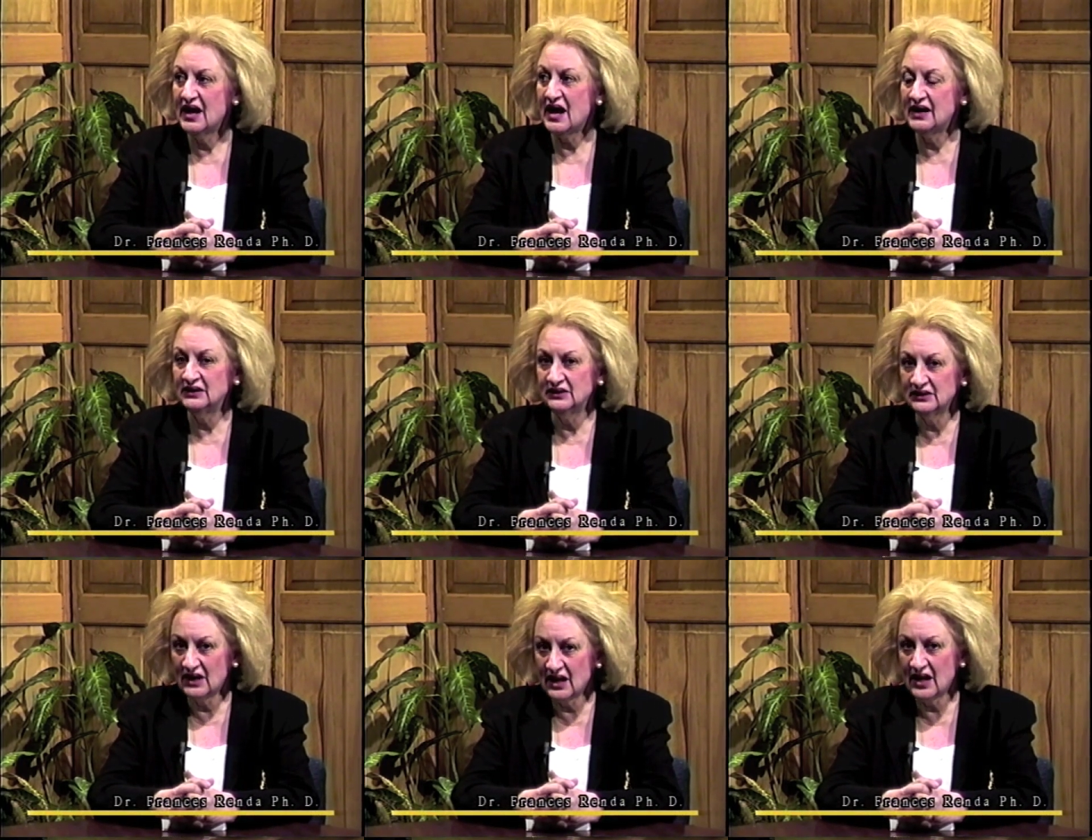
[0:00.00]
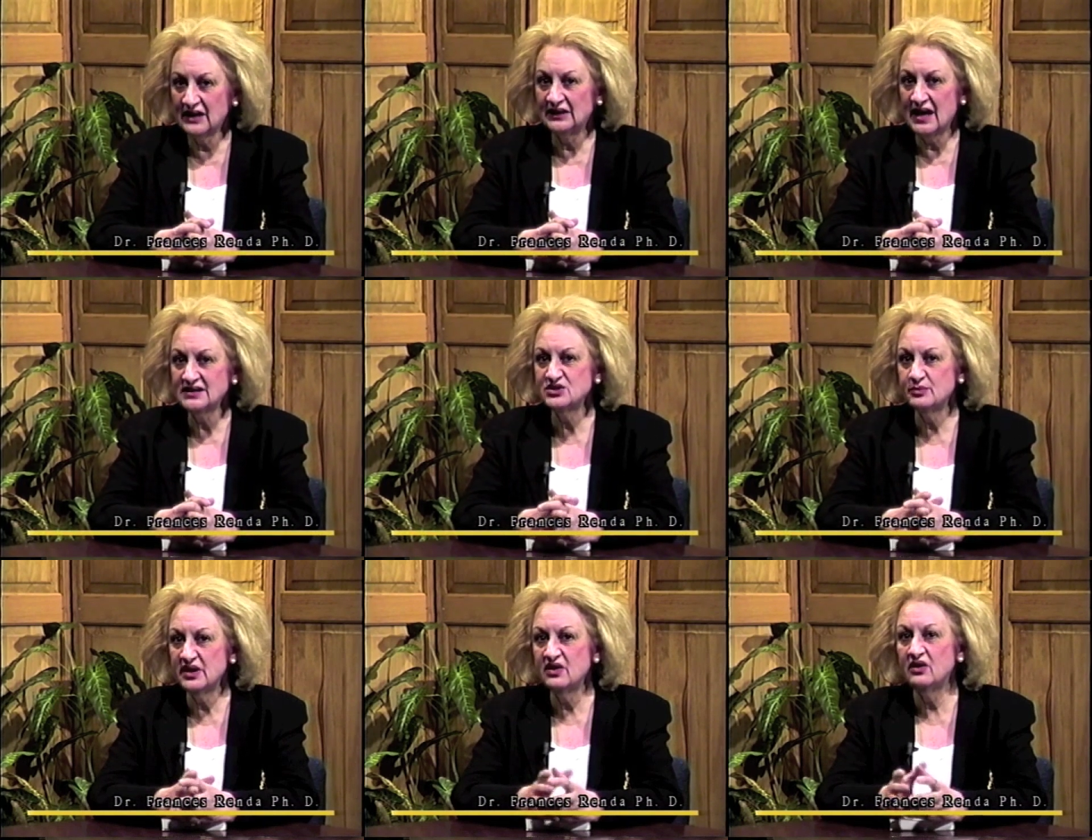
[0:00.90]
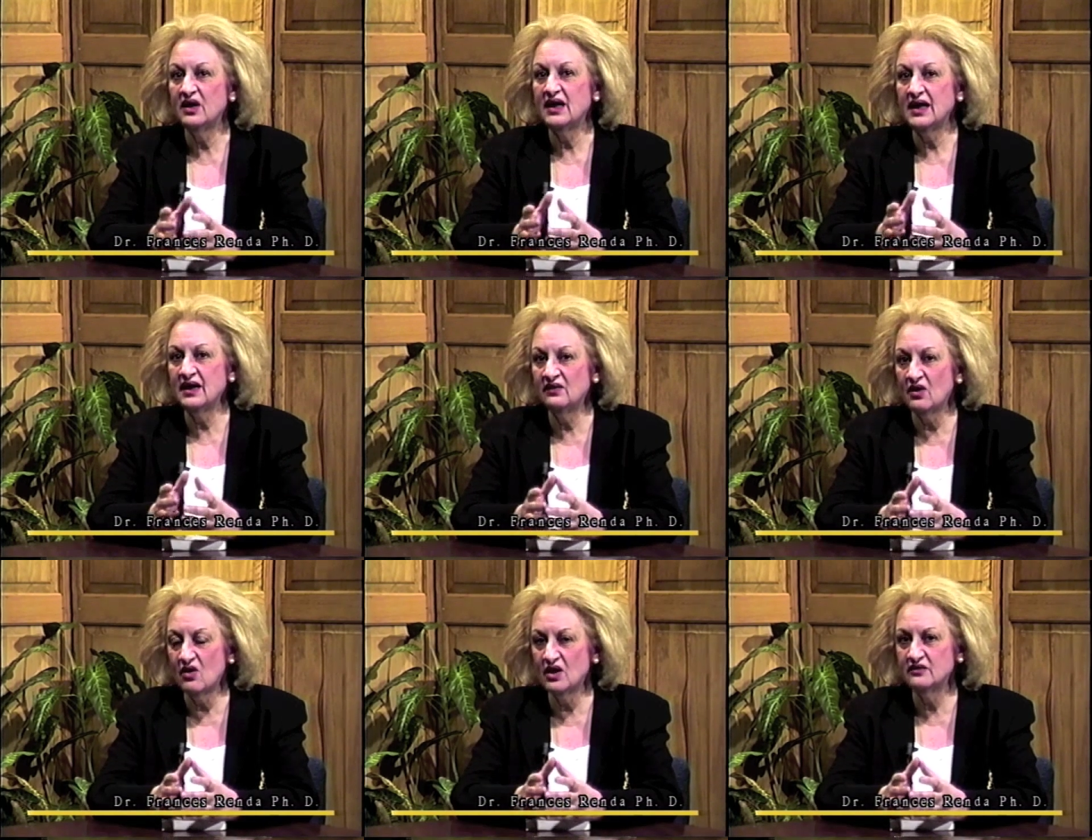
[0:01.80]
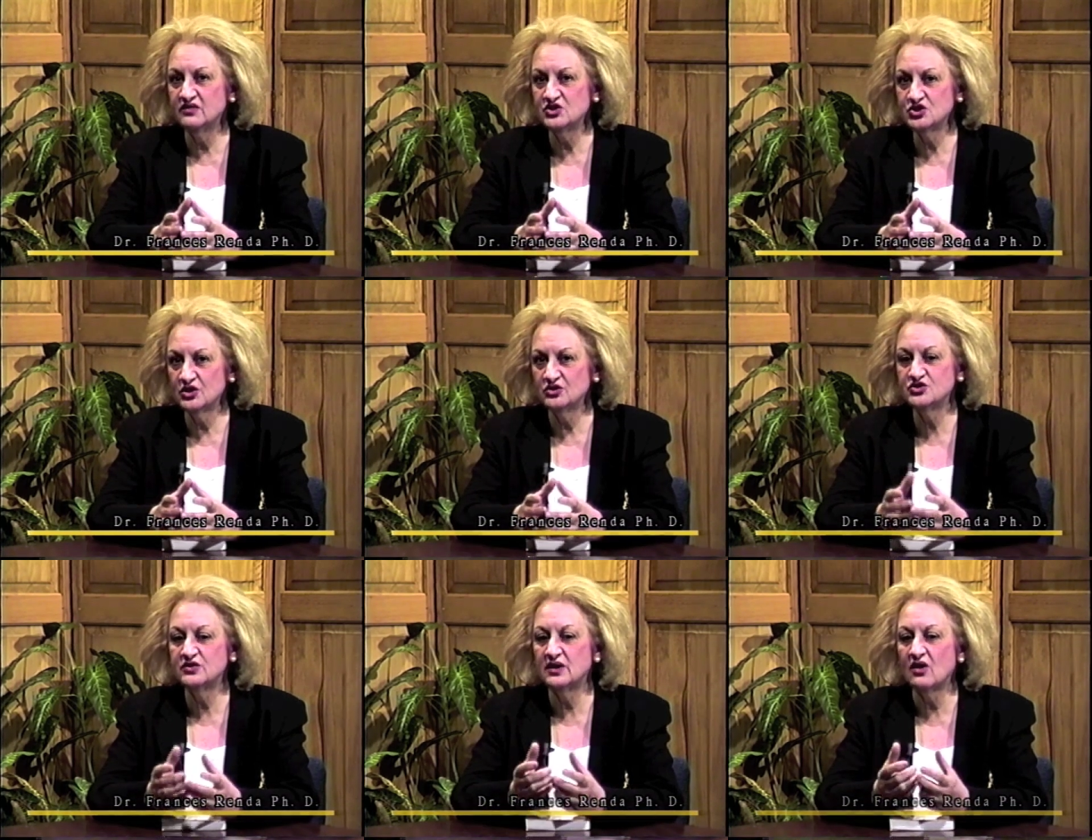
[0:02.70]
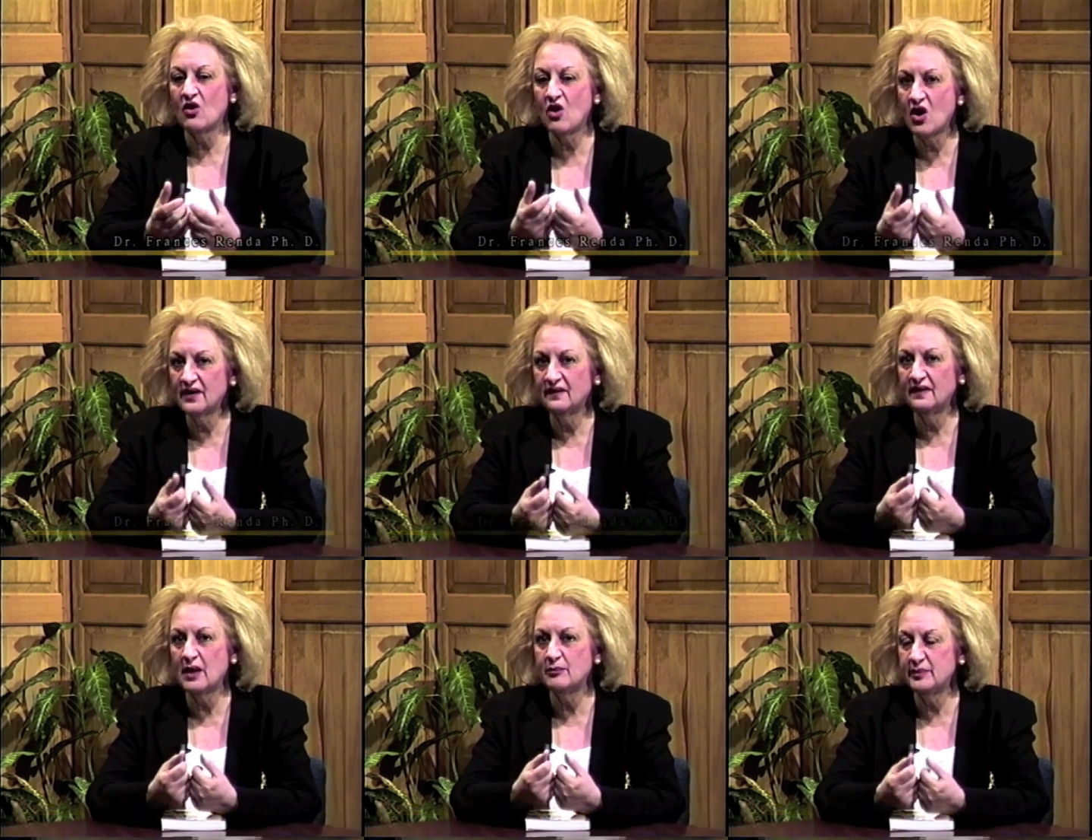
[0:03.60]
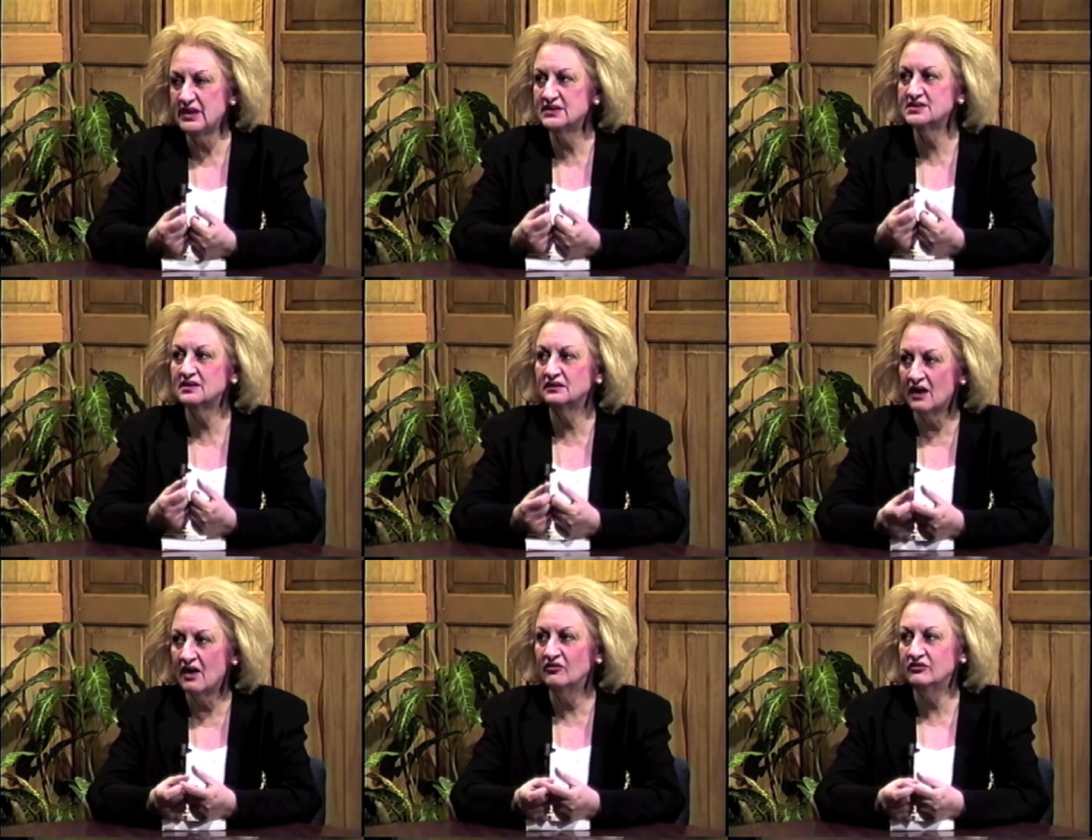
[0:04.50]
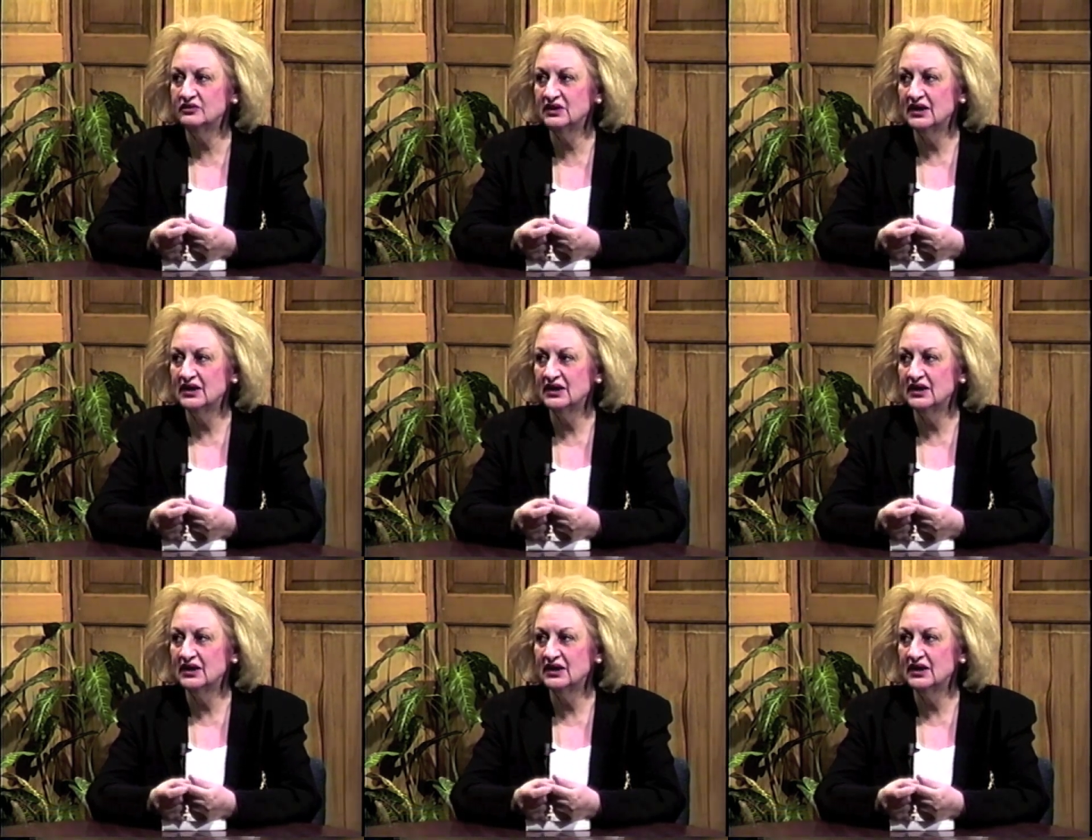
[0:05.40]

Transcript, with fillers: I'd, I'd like to be in the heart of the church, the heart that beats love.